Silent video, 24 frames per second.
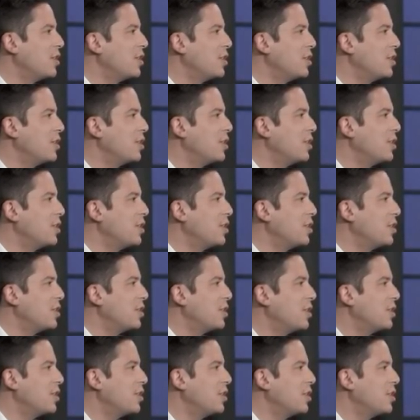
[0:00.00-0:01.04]

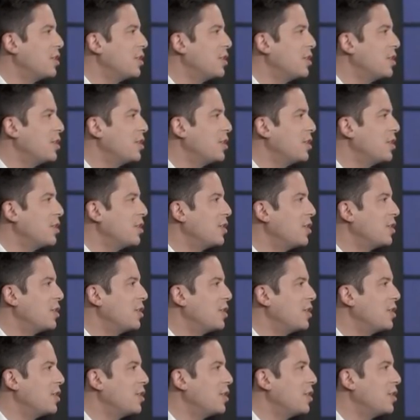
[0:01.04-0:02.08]

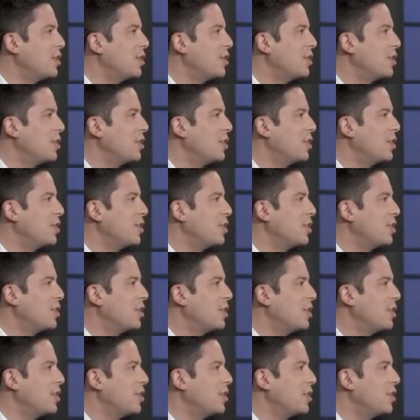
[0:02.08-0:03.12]

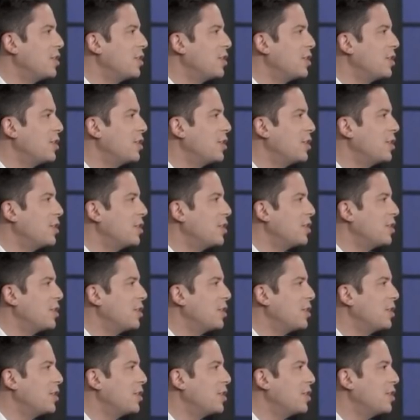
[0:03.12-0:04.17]

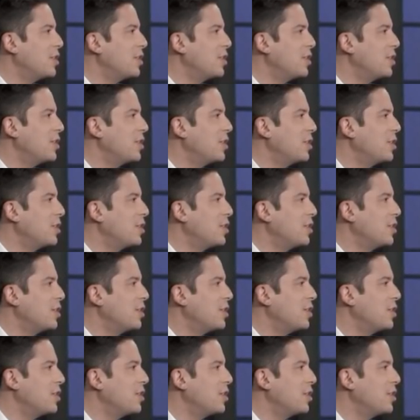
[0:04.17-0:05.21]

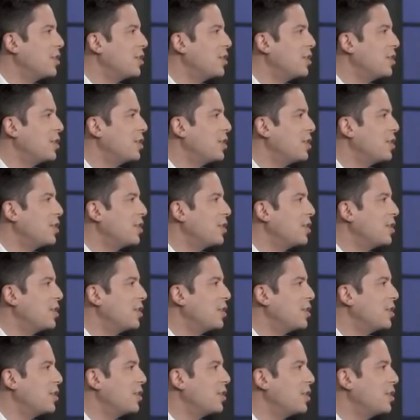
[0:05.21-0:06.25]

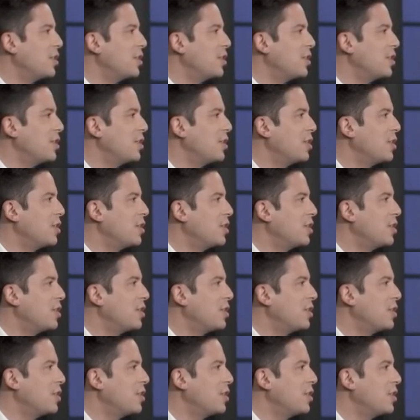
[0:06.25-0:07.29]

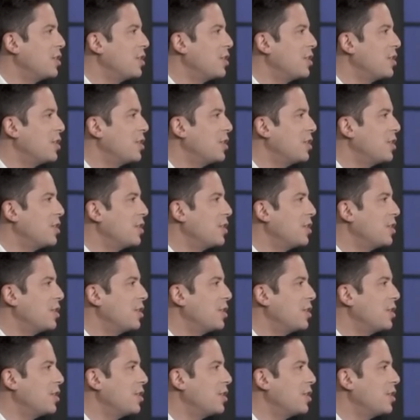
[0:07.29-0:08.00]
(not speaking)